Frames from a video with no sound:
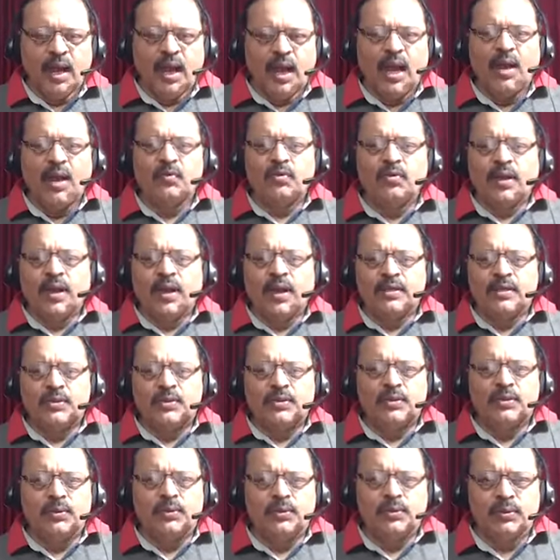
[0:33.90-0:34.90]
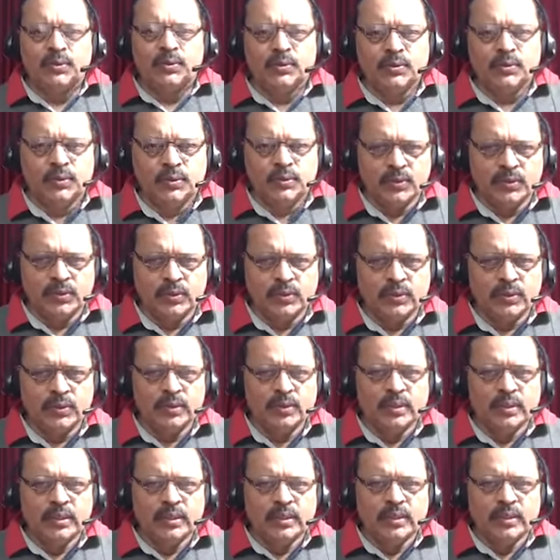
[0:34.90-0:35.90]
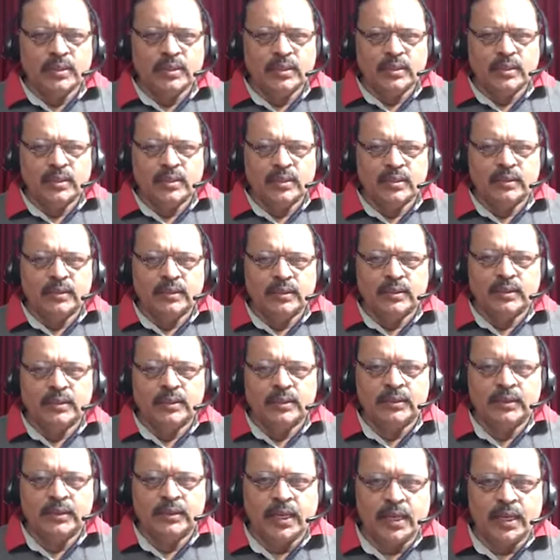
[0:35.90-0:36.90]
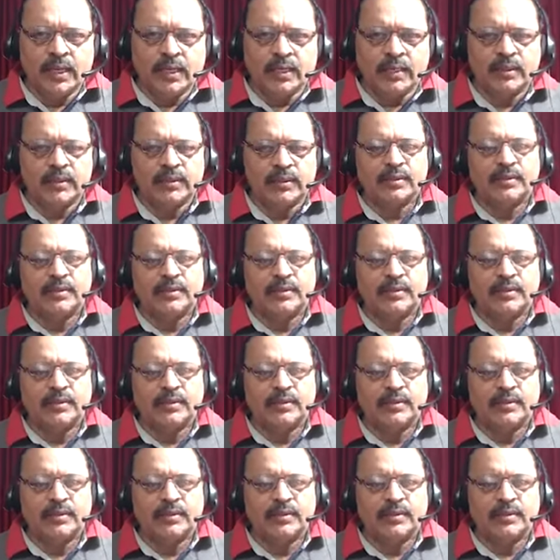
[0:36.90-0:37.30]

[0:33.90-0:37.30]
I would like to share